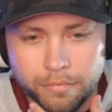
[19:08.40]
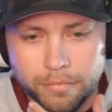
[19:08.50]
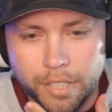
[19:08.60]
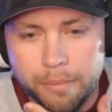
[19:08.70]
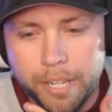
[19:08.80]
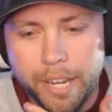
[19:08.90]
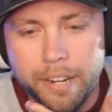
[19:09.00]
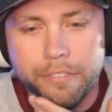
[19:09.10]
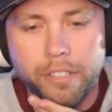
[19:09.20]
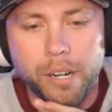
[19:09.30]
I'm
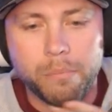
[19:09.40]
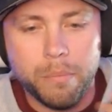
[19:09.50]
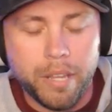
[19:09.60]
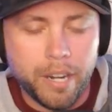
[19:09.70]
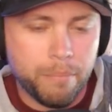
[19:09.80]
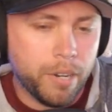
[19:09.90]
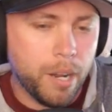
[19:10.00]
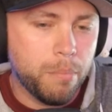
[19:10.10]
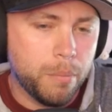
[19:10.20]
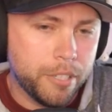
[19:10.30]
taking it from him and I'm
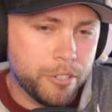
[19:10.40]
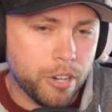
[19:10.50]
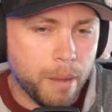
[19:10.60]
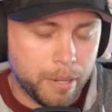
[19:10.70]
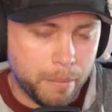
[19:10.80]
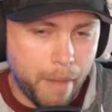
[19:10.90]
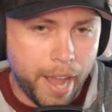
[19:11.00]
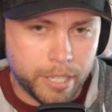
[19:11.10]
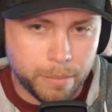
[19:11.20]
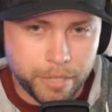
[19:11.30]
probably dropping
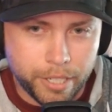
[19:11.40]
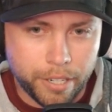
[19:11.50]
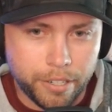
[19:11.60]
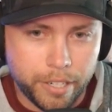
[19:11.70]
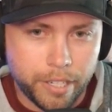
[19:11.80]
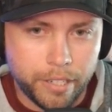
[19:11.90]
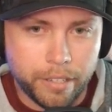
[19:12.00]
Maximus underneath.